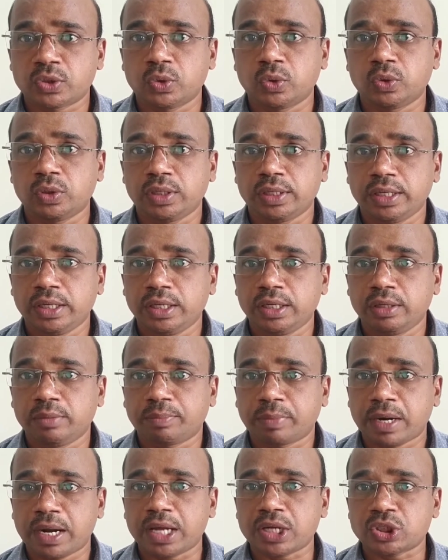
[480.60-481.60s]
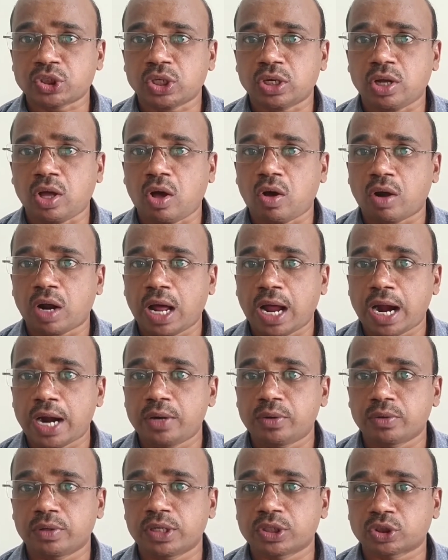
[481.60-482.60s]
role in production or
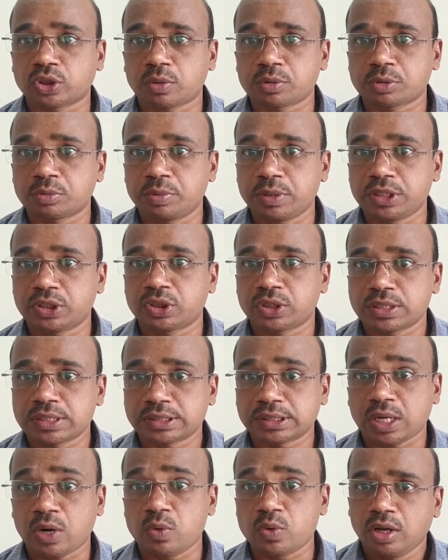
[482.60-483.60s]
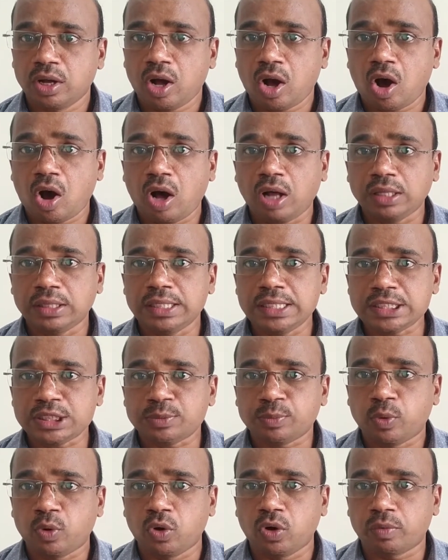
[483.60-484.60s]
articulation of speech sounds. All
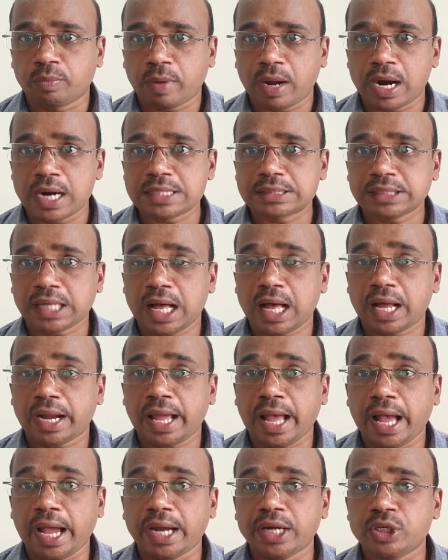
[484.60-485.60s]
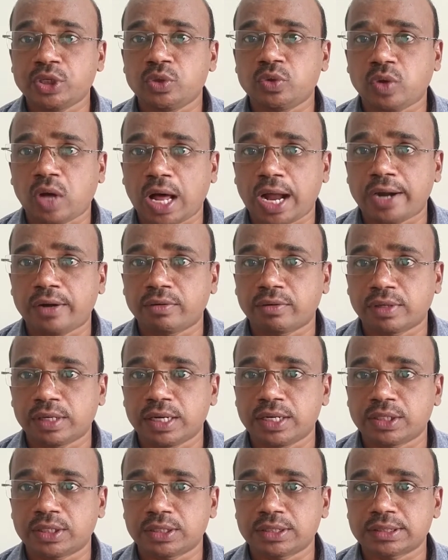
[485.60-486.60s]
these four parts are active
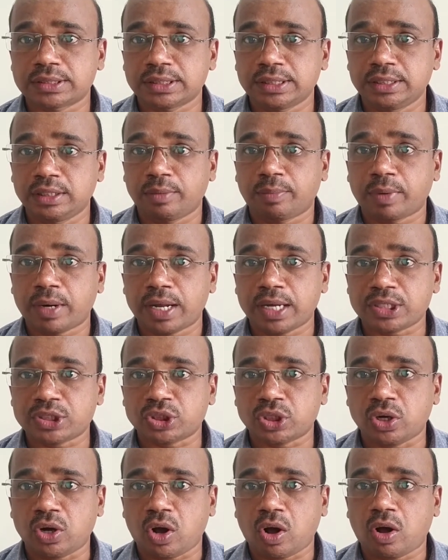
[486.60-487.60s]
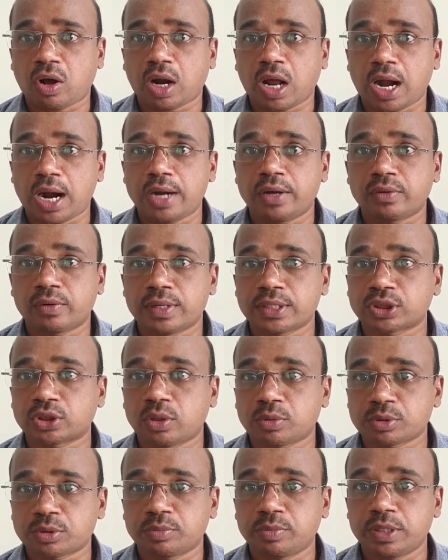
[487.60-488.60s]
articulators in the production or articulation
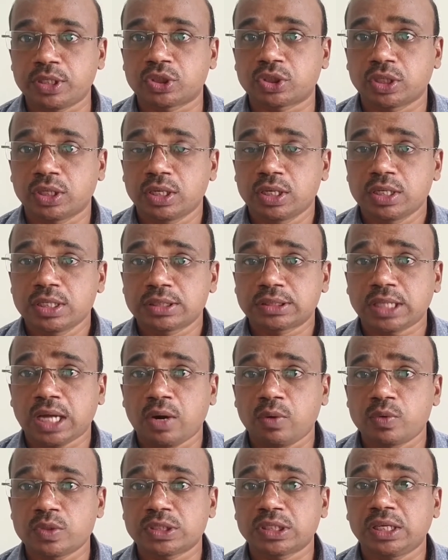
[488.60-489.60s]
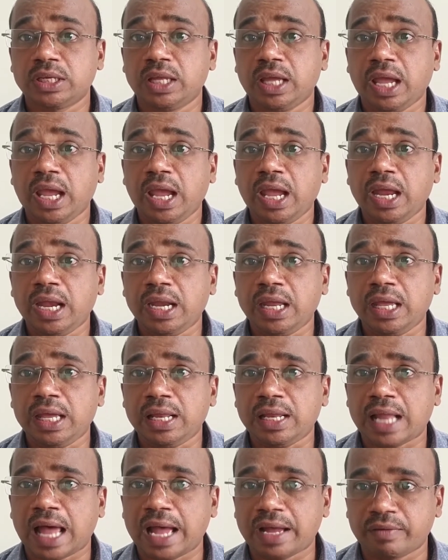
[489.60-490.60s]
of speech sounds in
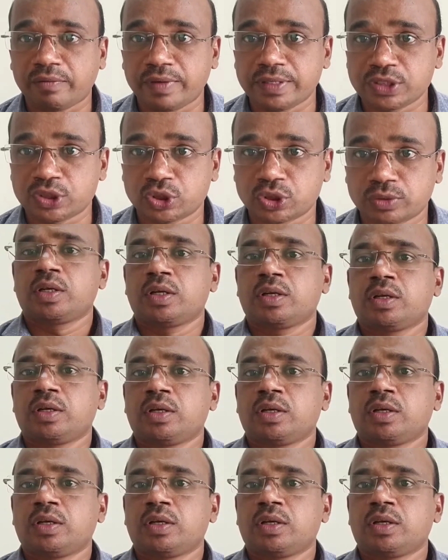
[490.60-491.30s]
any language.